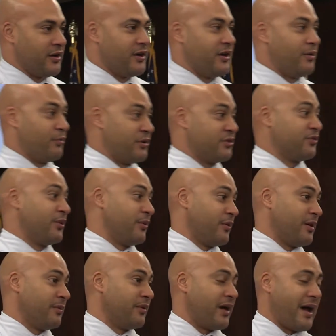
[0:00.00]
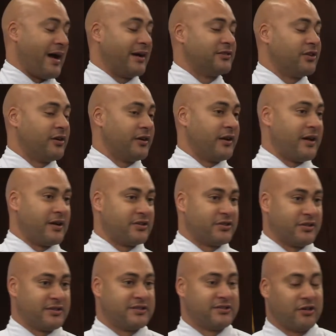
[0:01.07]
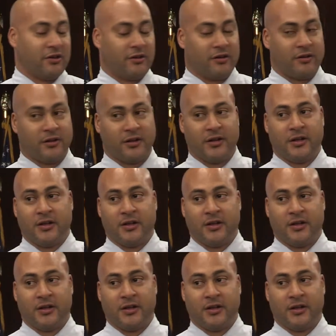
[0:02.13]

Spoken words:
in which we were able to act on and actually install